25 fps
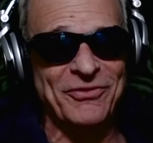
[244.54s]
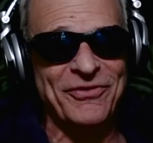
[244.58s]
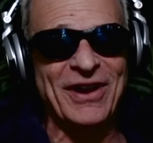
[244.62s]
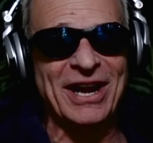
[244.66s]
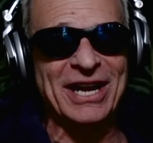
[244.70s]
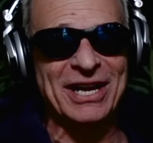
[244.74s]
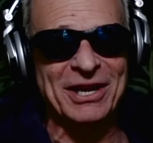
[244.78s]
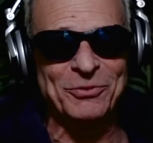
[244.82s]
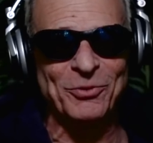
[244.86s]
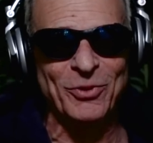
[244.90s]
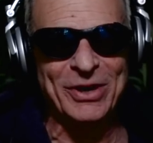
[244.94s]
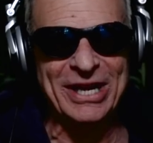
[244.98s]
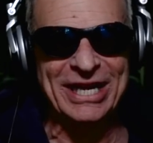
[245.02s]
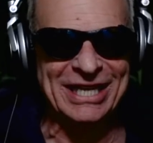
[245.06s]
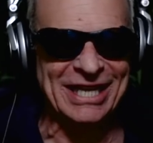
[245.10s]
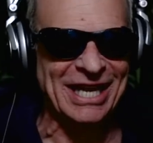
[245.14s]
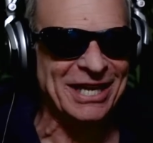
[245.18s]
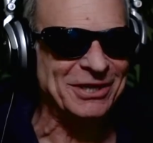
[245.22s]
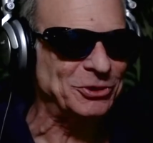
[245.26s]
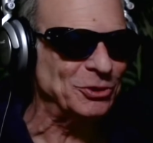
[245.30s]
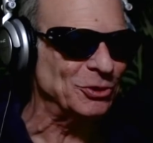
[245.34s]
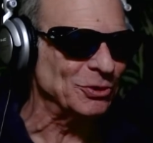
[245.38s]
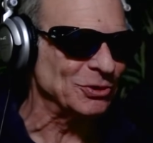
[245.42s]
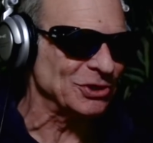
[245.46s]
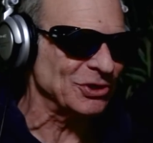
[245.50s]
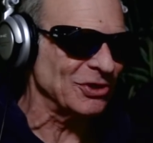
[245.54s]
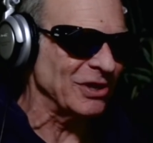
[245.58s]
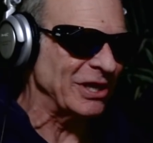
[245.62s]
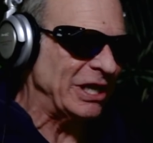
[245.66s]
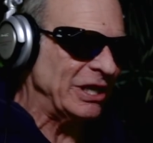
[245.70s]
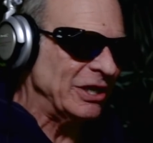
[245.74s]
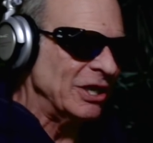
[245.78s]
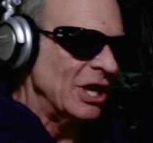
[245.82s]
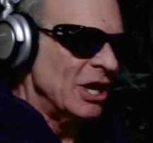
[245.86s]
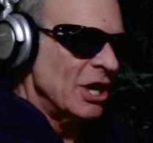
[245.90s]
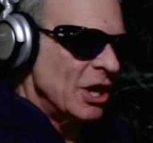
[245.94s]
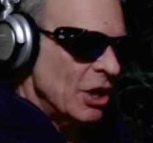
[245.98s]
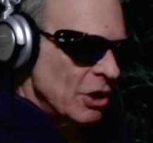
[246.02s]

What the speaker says: fucking weekend usually.